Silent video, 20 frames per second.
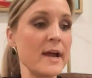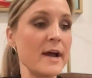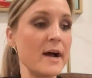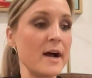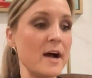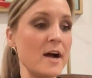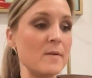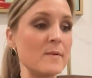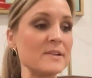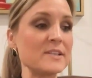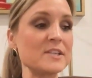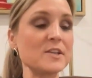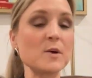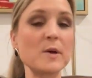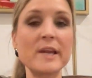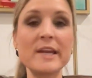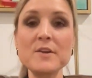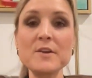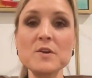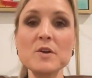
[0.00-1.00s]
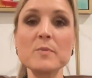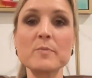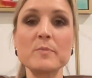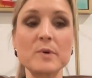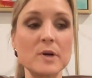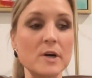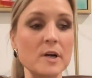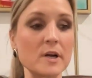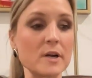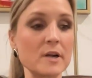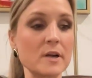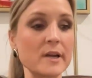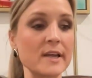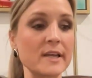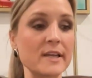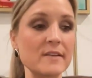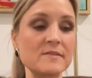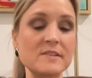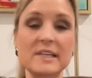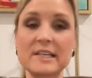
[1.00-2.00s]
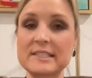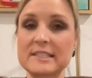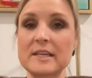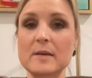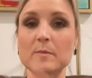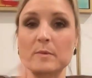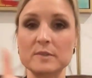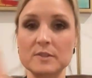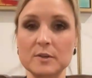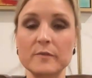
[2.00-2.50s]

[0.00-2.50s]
And so in your book, it gives an example.